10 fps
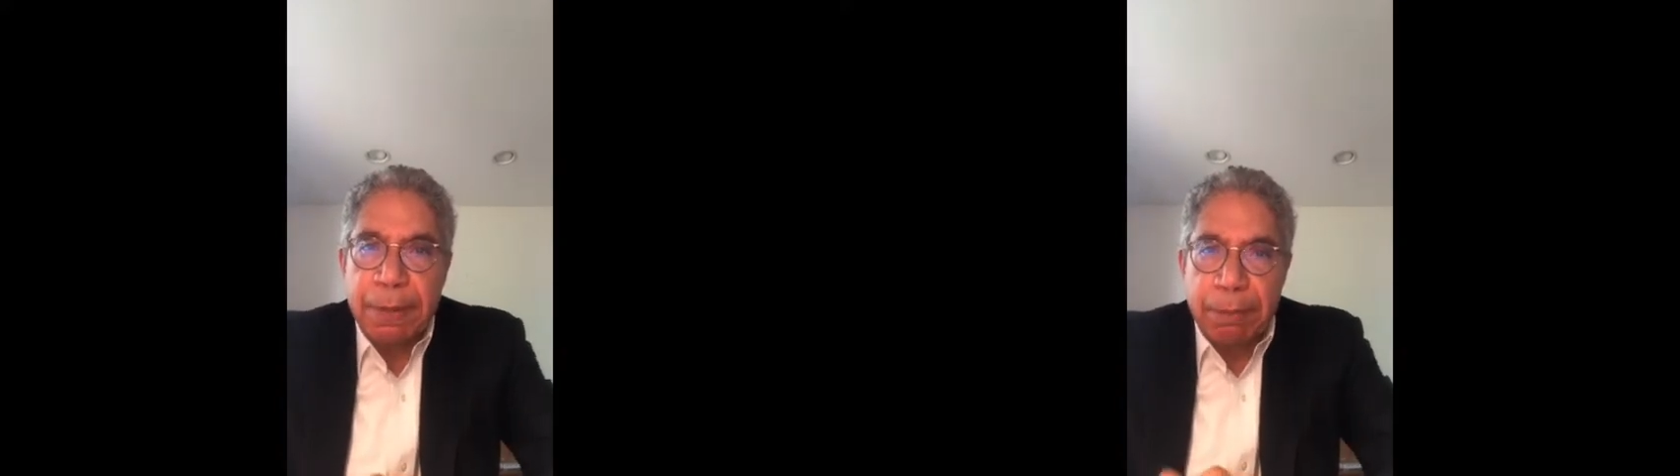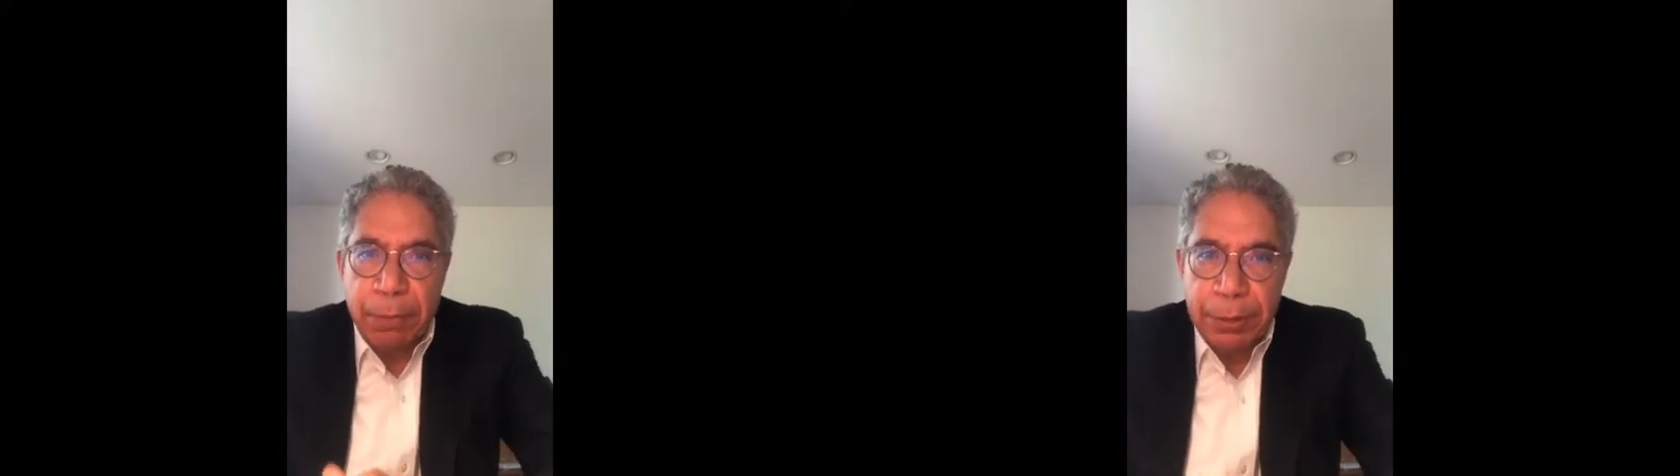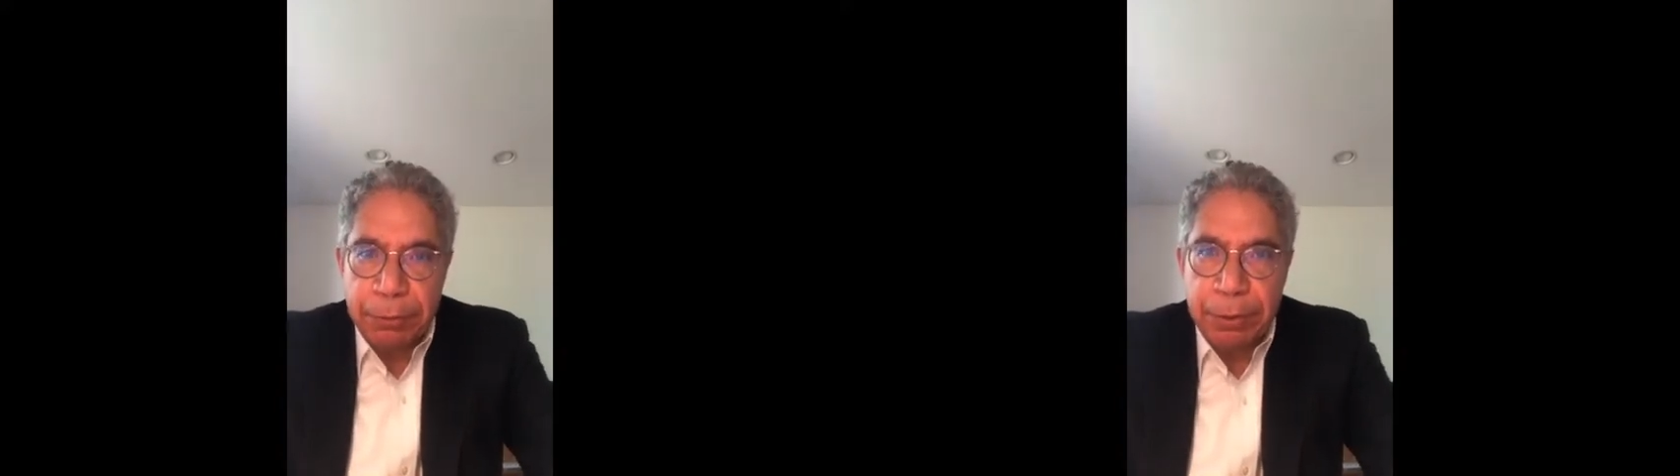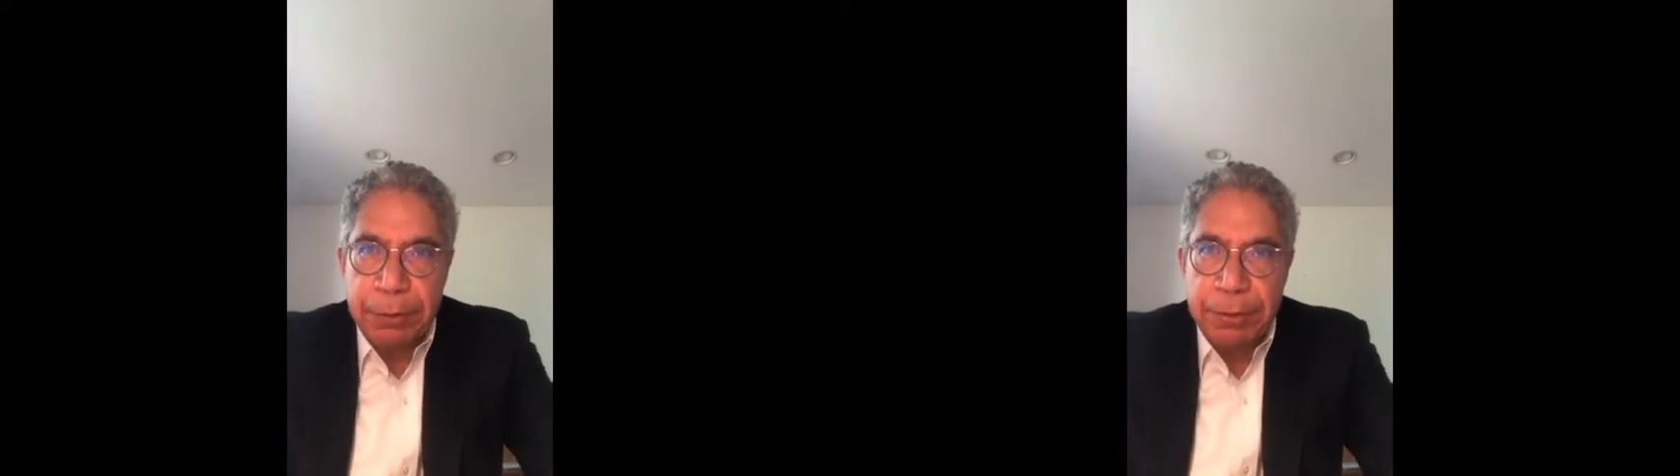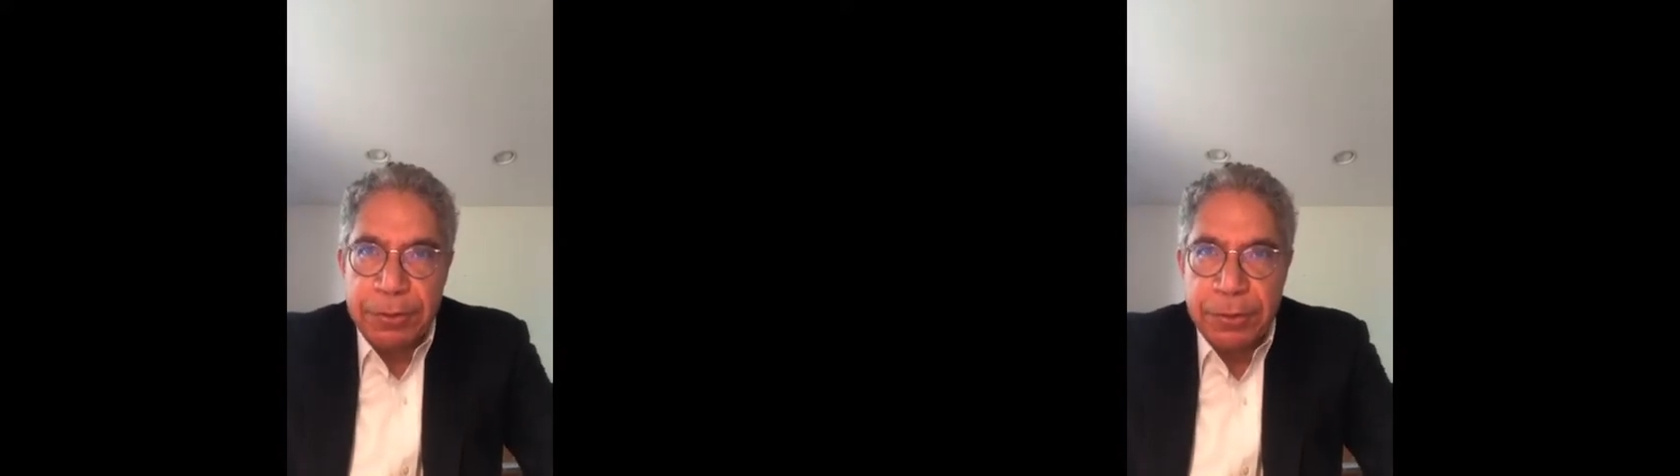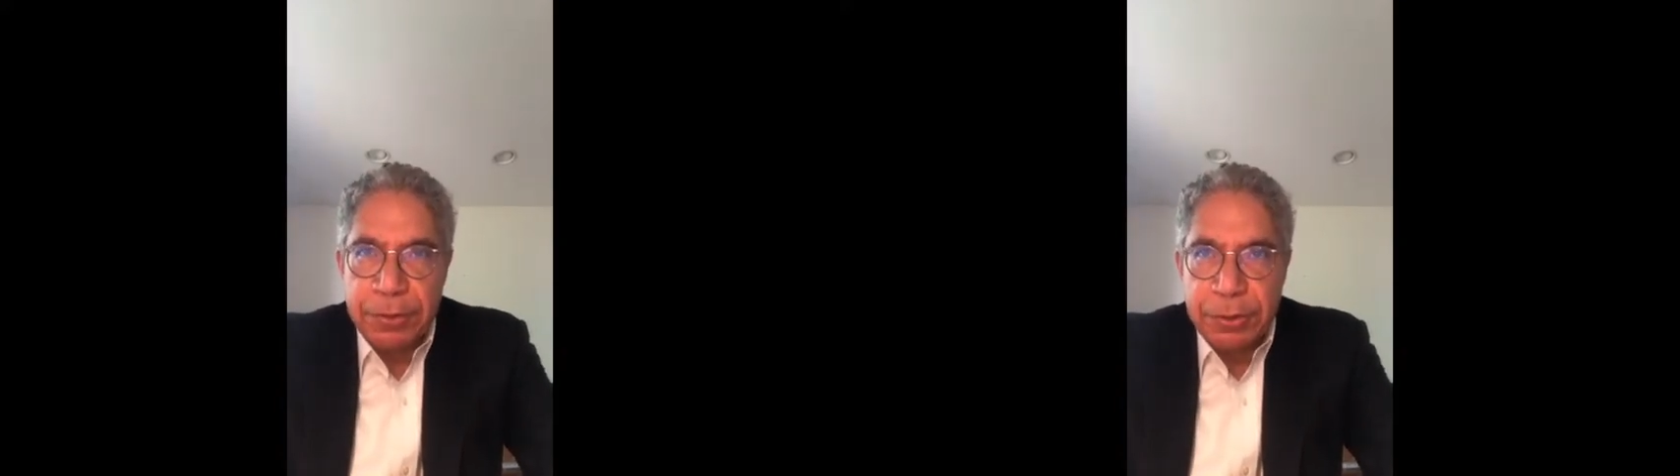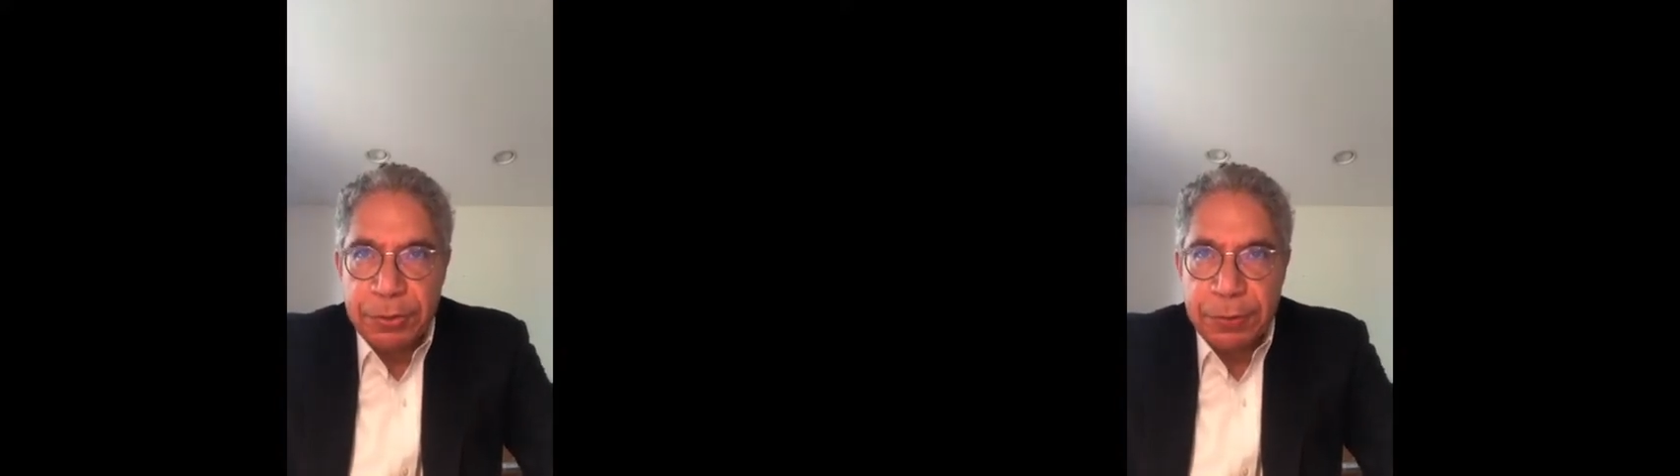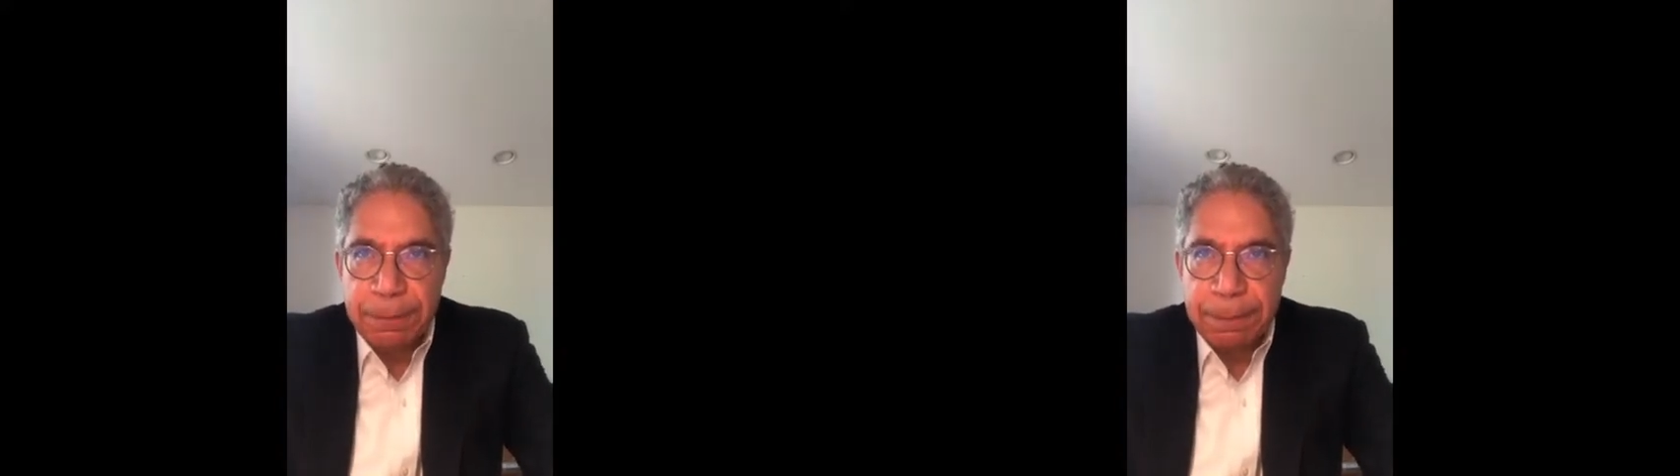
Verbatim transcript: minority businesses.